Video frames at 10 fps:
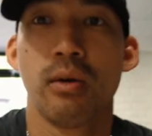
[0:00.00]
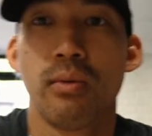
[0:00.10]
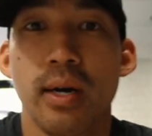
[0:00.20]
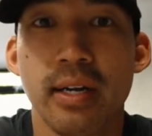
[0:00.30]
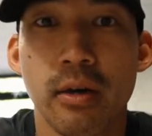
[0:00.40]

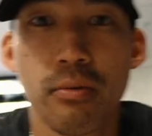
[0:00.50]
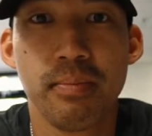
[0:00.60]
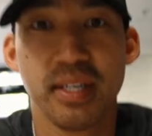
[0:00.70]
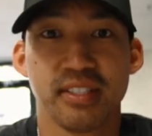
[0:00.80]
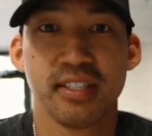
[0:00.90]
Running your own
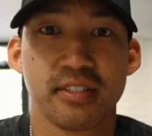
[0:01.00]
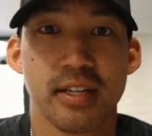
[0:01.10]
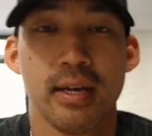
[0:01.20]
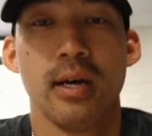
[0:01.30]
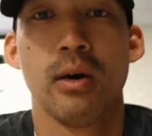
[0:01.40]
business,
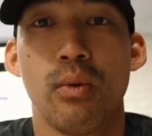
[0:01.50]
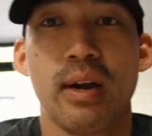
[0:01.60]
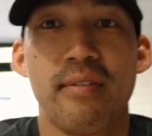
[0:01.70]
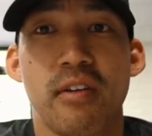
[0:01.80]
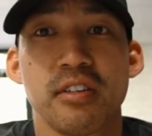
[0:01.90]
when
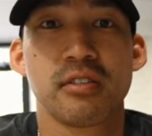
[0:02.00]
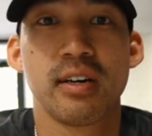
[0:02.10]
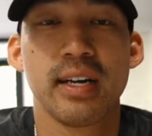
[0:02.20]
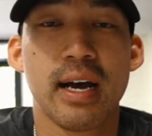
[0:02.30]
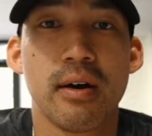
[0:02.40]
I first
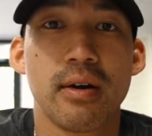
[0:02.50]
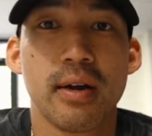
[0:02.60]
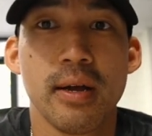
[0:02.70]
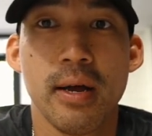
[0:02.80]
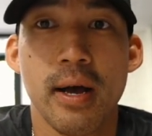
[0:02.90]
started out,
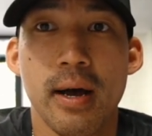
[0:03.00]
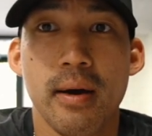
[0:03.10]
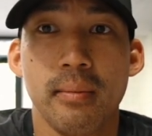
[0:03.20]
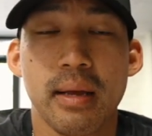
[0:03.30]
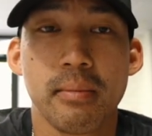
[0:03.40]

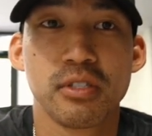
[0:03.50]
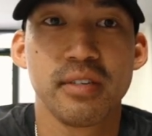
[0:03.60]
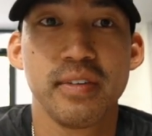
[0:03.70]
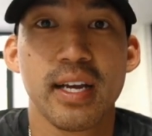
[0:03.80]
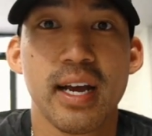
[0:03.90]
um, like most
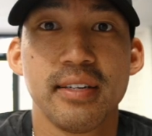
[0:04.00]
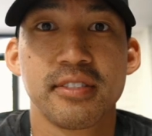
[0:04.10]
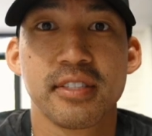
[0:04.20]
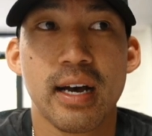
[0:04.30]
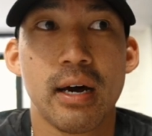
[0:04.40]
of you
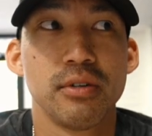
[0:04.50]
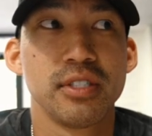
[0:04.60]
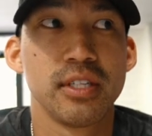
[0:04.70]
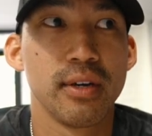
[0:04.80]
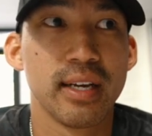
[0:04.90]
guys, I was
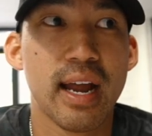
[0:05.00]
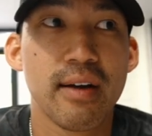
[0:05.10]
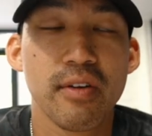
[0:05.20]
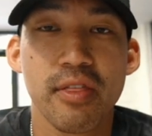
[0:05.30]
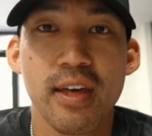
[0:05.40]
doing
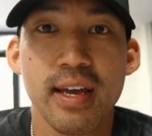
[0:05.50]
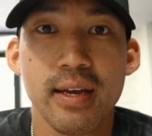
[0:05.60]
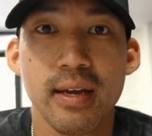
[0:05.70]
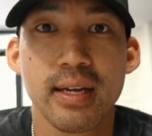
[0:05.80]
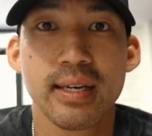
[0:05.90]
everything.
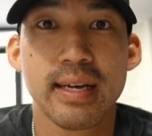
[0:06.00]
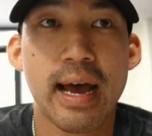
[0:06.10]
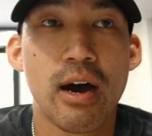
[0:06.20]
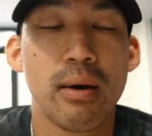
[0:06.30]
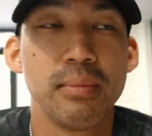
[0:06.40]

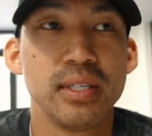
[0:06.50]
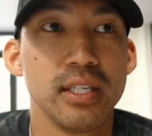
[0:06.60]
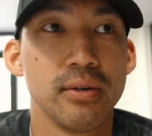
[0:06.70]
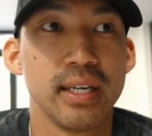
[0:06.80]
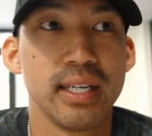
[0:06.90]
Now I'm
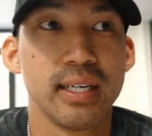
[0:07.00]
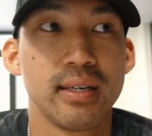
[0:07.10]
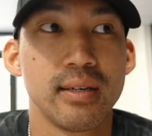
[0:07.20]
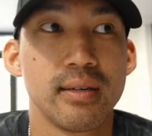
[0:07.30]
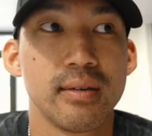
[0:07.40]
doing
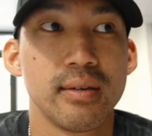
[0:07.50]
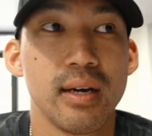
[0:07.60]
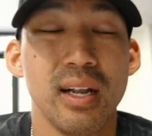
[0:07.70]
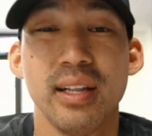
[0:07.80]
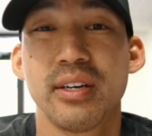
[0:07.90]

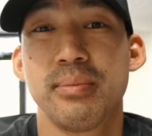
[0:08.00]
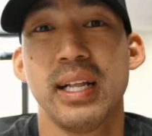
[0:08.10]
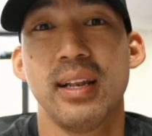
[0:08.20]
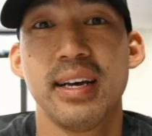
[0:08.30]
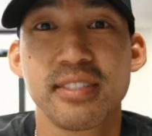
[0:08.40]
a little
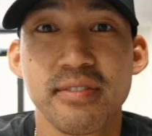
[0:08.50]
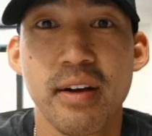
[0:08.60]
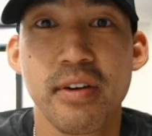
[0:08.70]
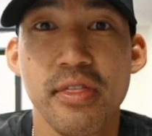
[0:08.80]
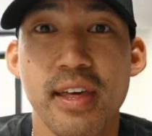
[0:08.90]
bit less of
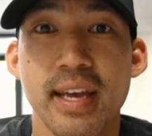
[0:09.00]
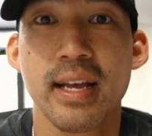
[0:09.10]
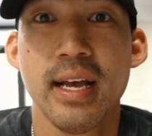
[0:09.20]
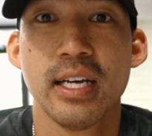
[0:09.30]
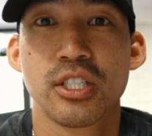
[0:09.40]
everything,
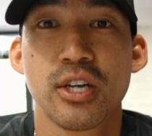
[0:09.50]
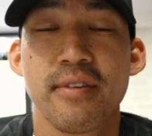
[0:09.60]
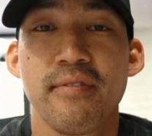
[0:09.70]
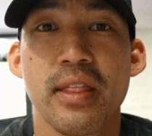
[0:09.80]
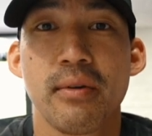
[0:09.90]
trying to
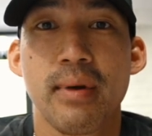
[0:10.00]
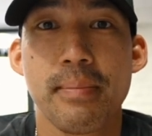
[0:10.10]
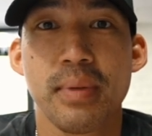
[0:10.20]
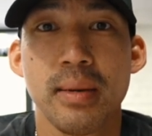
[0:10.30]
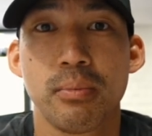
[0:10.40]
find the right
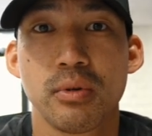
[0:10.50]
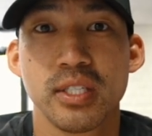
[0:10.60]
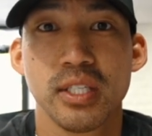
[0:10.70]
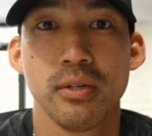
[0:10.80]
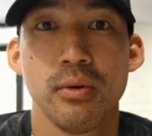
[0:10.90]
people
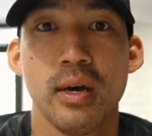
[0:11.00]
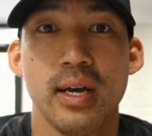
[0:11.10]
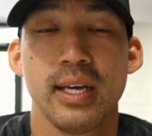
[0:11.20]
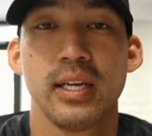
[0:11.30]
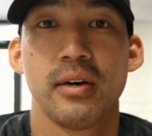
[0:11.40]
to
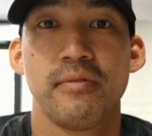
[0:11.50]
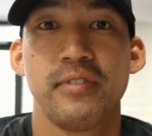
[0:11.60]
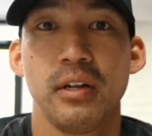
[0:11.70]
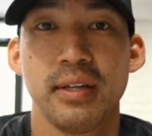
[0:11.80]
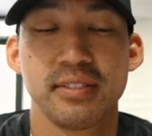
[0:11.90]
you know,
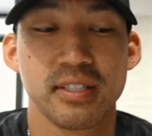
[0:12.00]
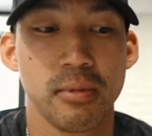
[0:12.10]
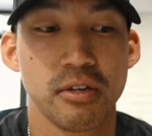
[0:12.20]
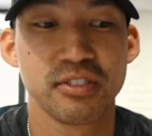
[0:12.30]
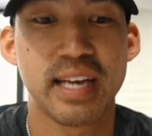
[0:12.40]
fill in some of
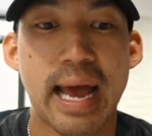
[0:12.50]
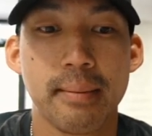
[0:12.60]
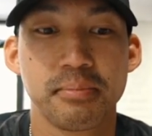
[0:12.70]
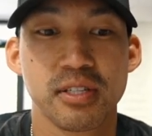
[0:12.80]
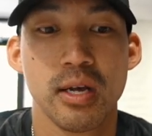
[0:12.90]
those
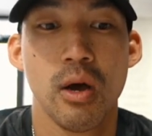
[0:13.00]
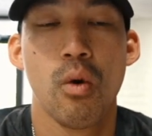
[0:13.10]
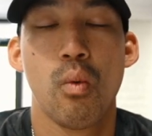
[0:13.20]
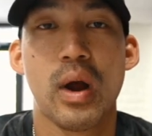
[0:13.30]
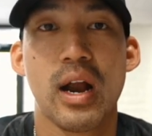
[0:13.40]
gaps
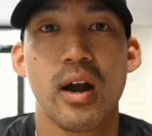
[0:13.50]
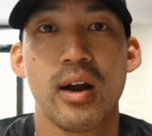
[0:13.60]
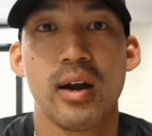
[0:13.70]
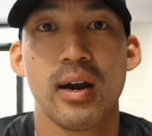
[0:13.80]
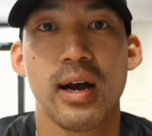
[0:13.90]

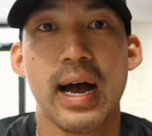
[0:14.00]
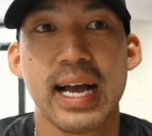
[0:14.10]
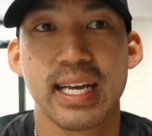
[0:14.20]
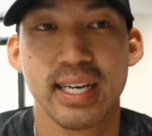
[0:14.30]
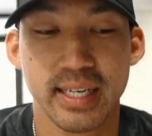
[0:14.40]
where I
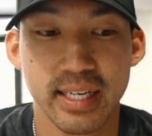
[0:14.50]
could, you